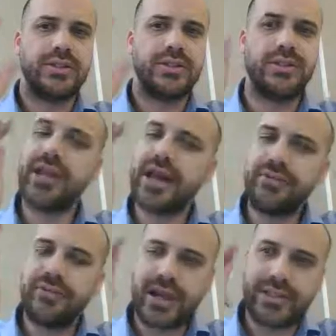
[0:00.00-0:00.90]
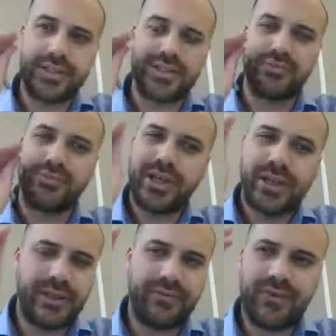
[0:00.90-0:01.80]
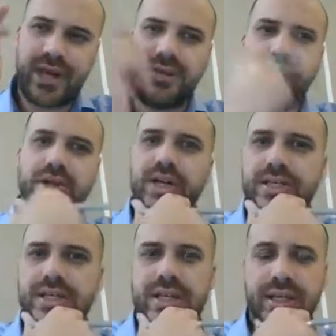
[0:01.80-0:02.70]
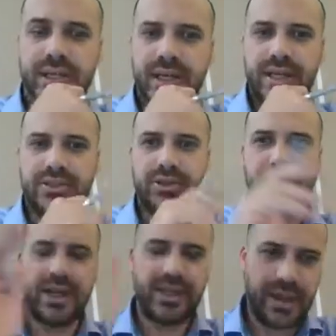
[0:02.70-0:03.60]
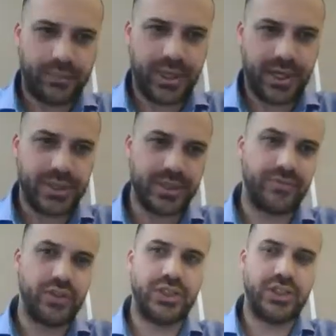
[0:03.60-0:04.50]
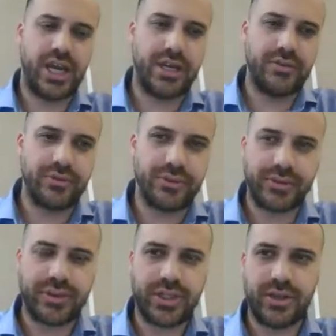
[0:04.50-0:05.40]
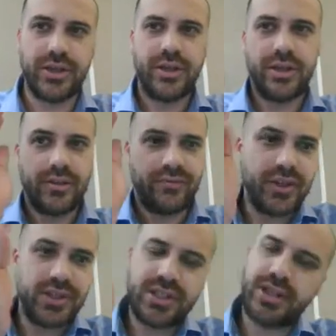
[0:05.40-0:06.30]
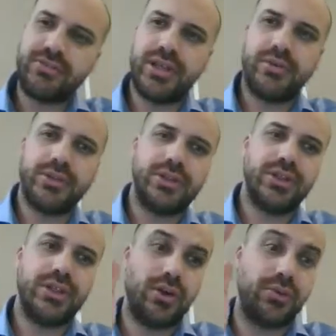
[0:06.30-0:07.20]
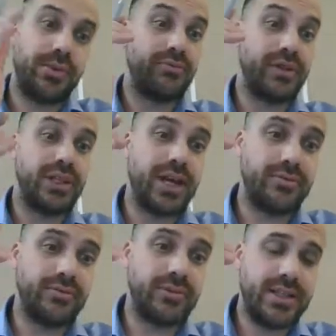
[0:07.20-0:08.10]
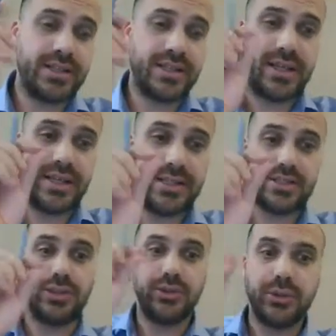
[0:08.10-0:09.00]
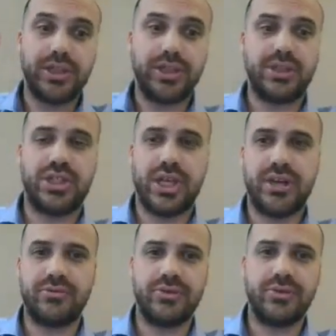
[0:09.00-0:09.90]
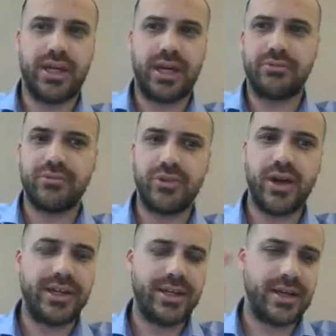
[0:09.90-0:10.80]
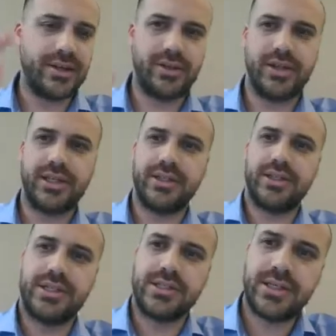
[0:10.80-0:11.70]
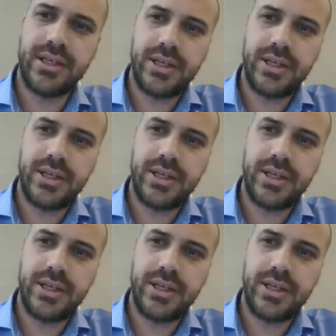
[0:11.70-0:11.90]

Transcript: So related rates is a really fun idea. It's a great application of the chain rule. So the first thing I really want you to know about related rates is to look at the chain rule and write it out like this.